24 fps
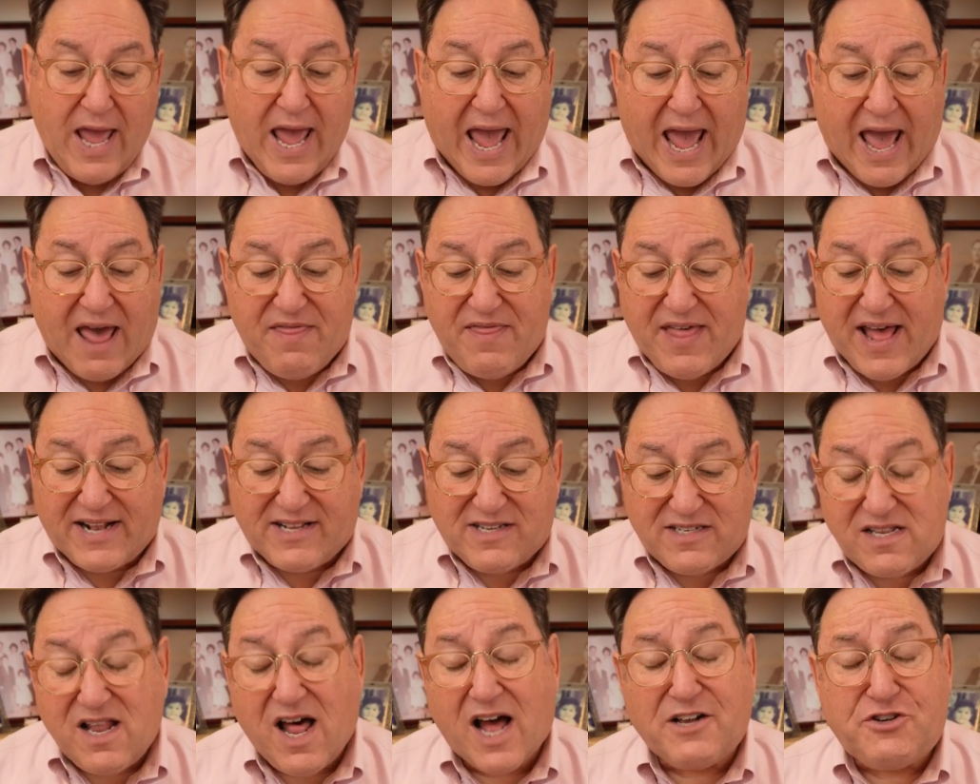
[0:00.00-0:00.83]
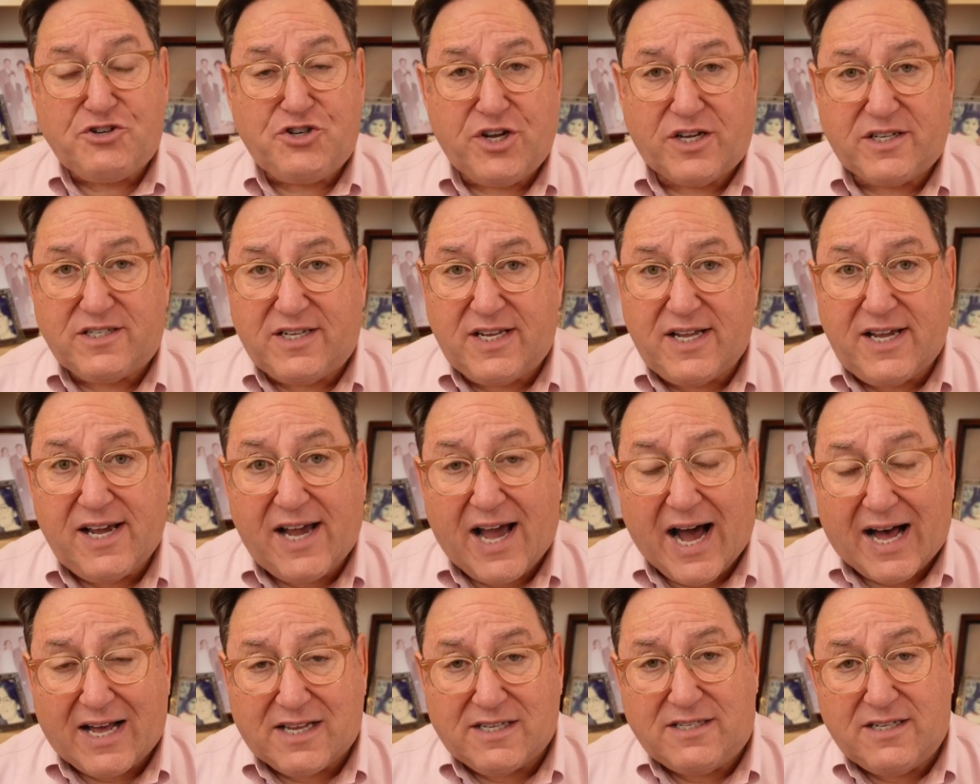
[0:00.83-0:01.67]
And that's not just in
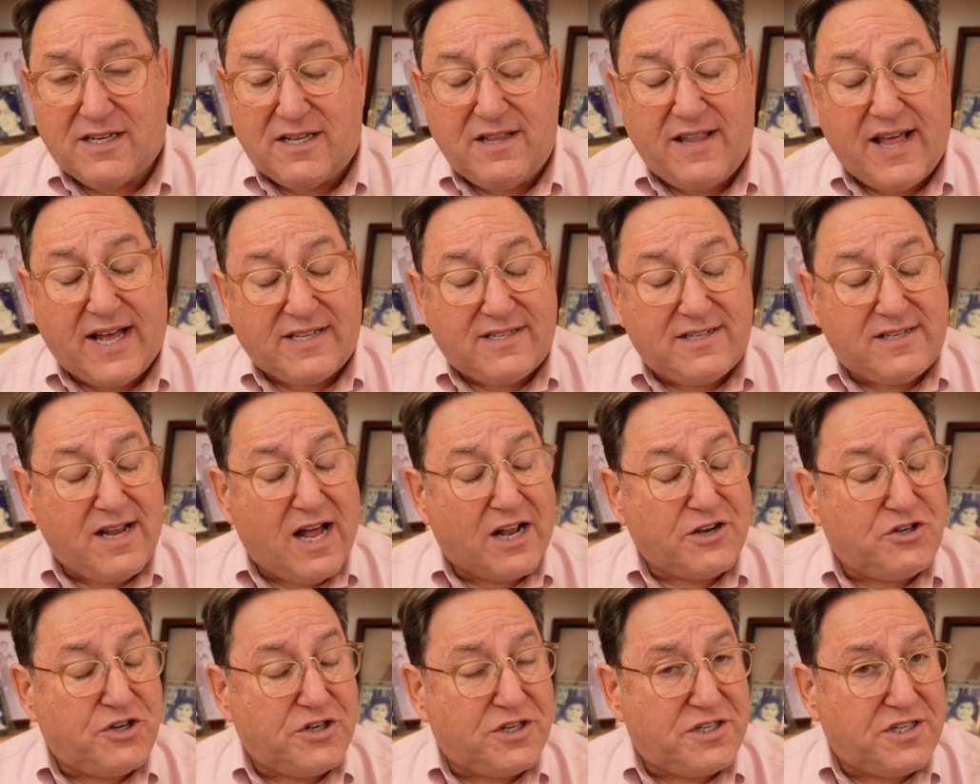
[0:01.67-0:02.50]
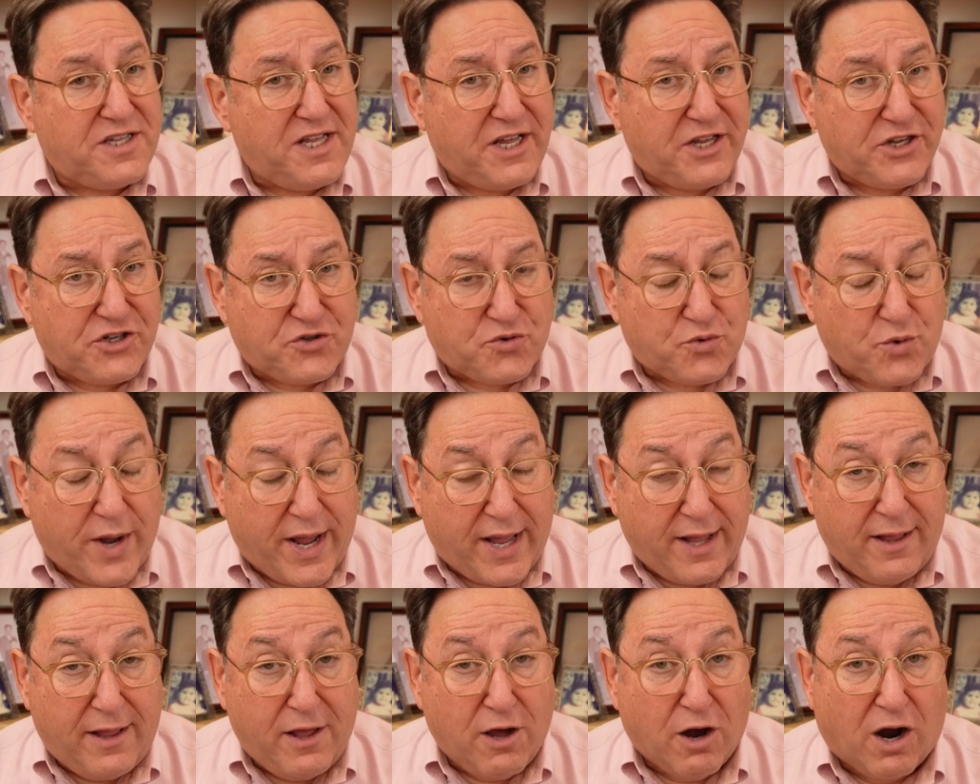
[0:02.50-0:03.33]
Gaza, and that's not just the
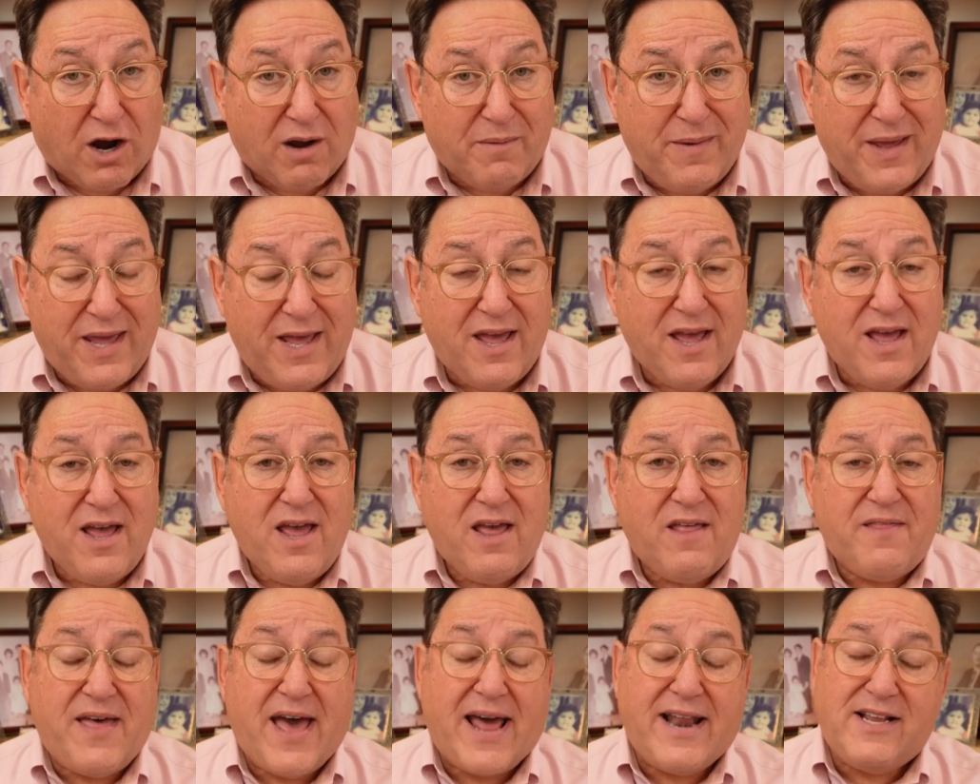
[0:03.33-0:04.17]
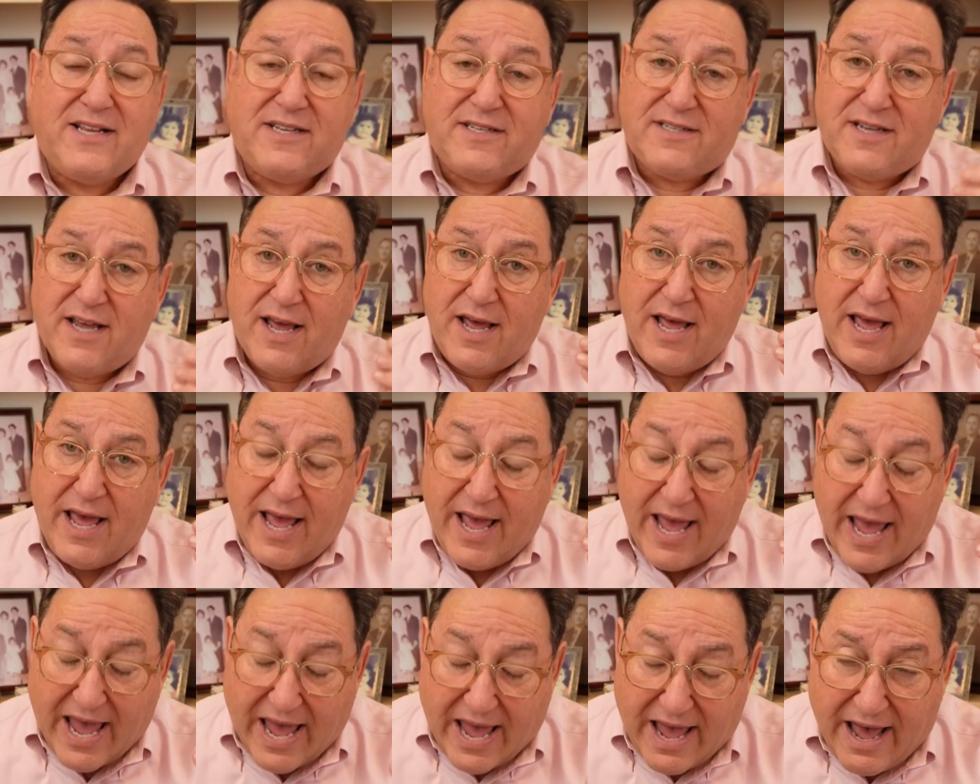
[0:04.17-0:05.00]
Israeli army. That is
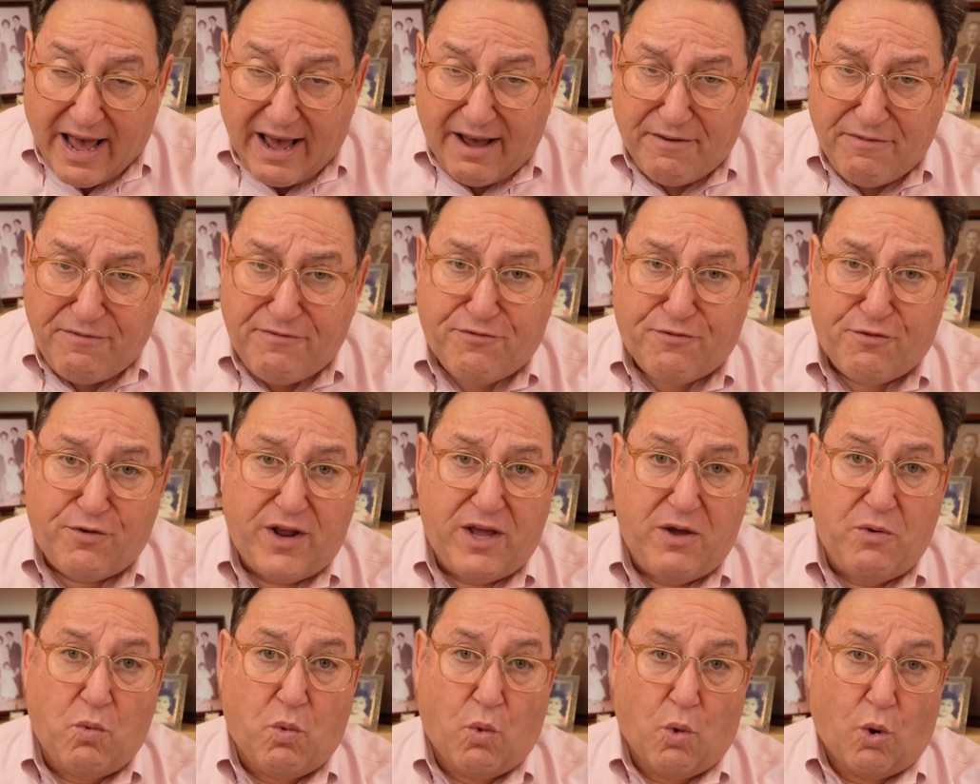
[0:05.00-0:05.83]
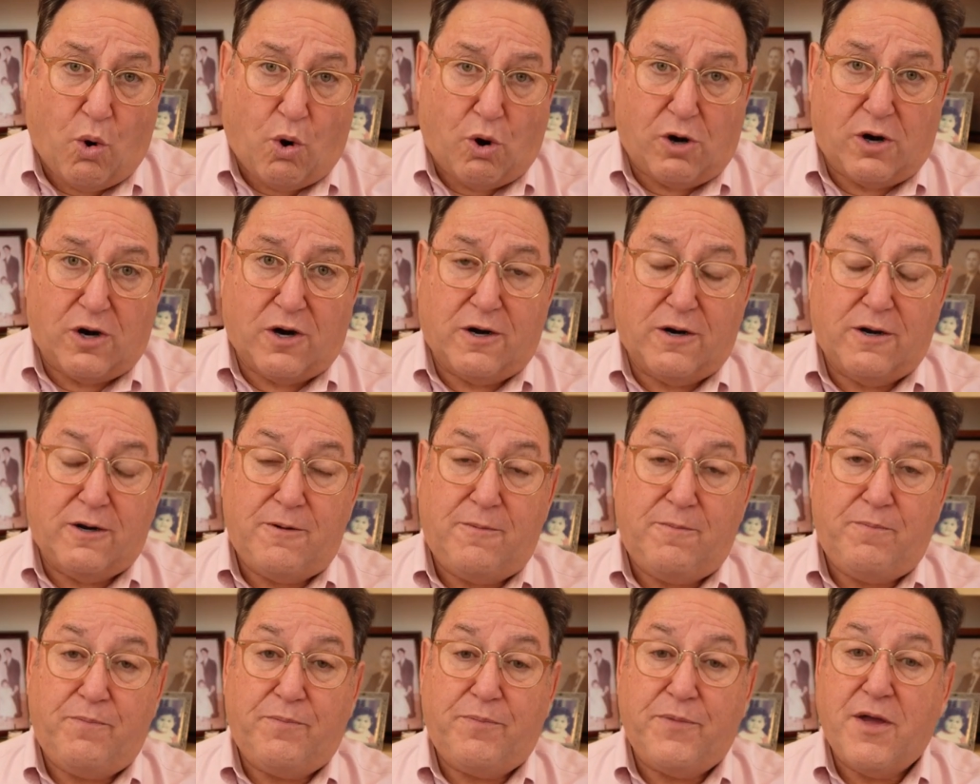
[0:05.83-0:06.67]
every war,
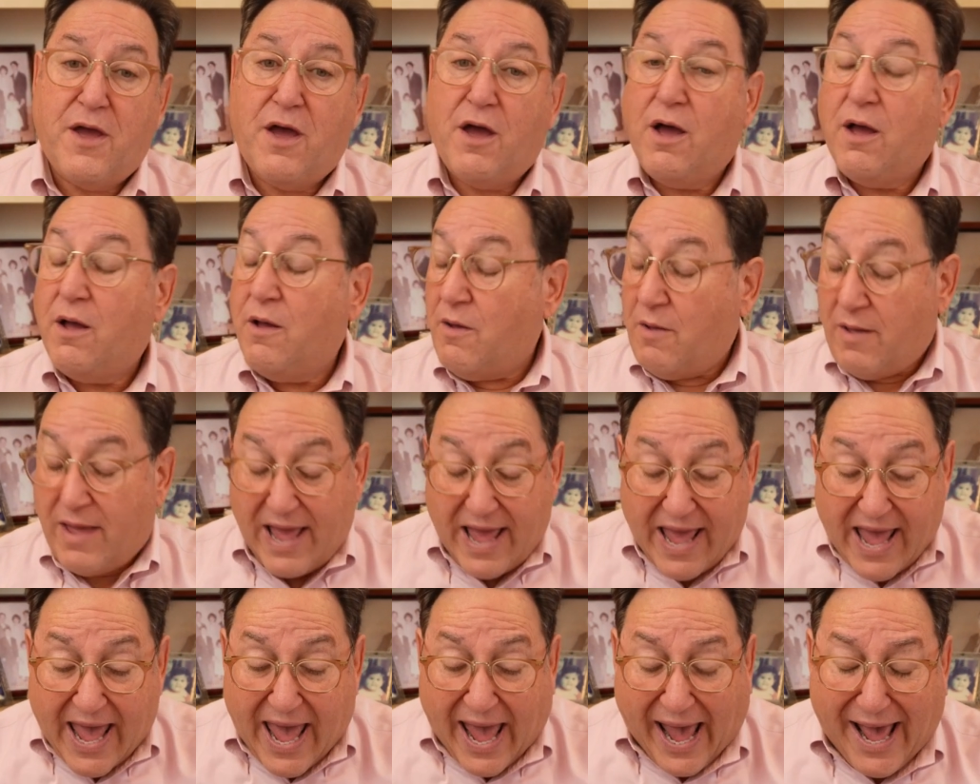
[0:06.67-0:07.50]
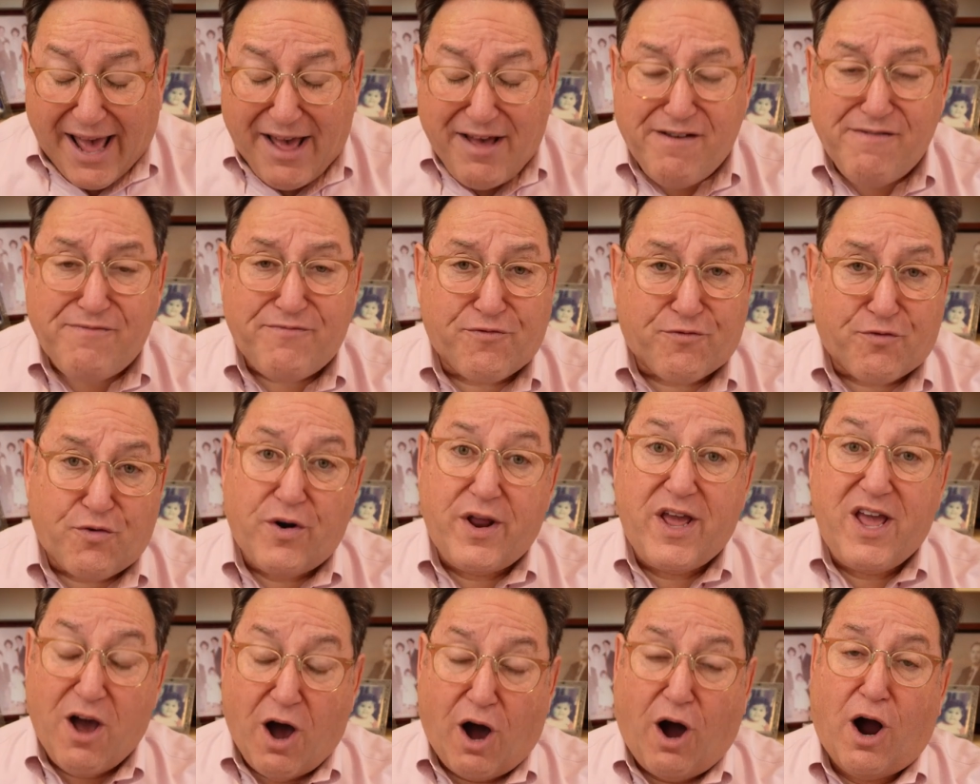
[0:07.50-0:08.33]

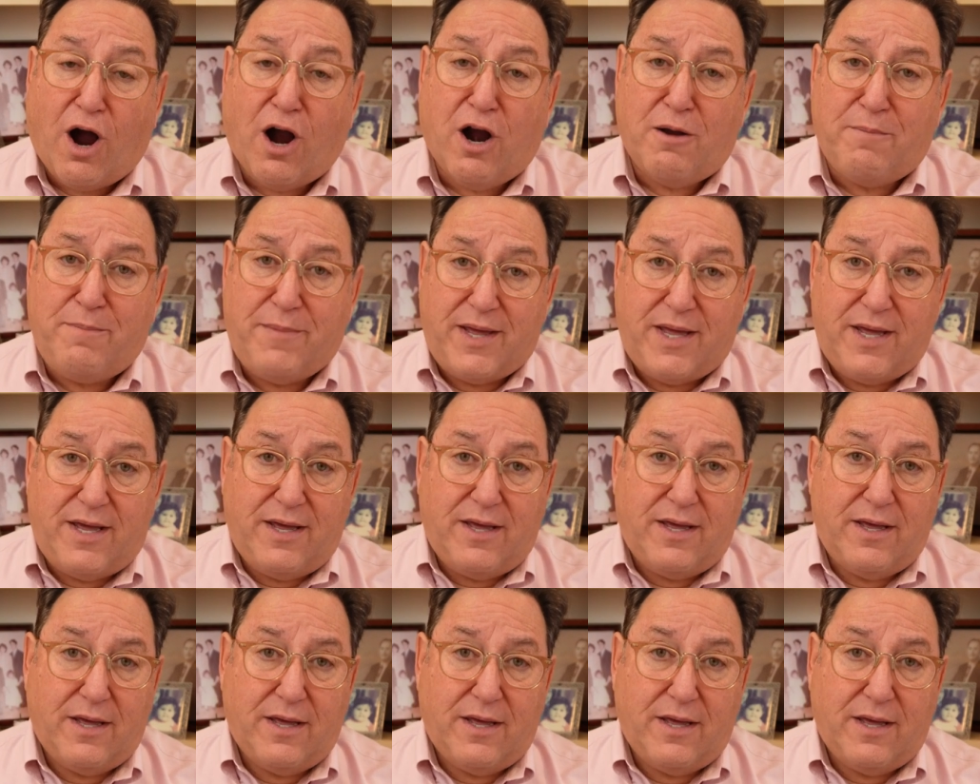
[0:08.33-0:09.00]
every army.